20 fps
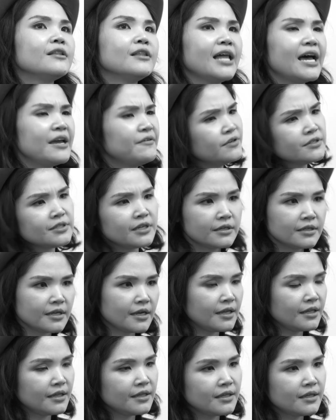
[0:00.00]
Life is like
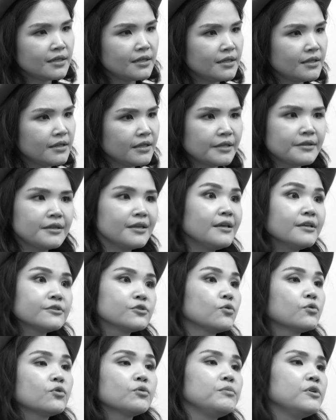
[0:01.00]
that. Nothing is
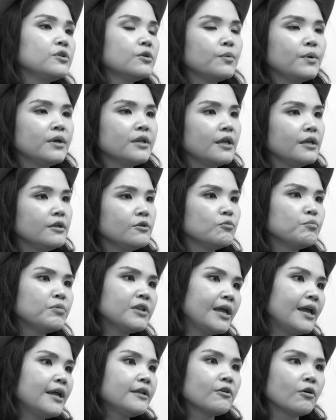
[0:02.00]
going to be the way that you
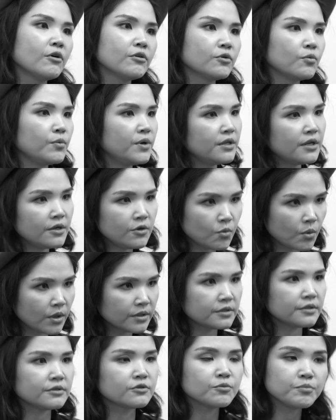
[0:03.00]
plan or the way that you
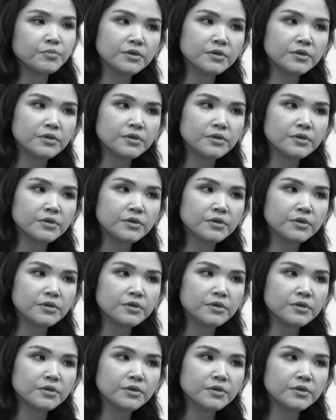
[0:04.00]
want it to